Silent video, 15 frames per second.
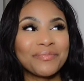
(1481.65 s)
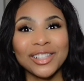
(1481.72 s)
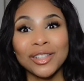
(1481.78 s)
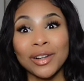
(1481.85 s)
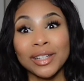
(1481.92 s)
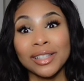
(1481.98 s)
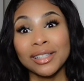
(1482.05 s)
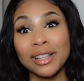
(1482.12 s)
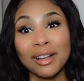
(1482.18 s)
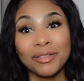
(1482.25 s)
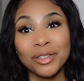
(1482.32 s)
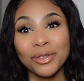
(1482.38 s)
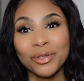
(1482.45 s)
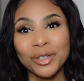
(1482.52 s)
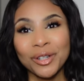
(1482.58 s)
So I just have
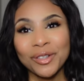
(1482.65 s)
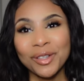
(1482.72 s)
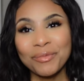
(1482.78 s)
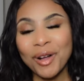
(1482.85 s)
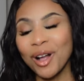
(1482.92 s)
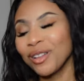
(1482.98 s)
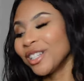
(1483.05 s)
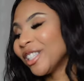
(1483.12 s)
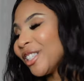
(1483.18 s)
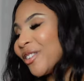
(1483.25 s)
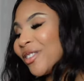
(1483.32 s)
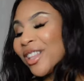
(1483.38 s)
to turn them on. So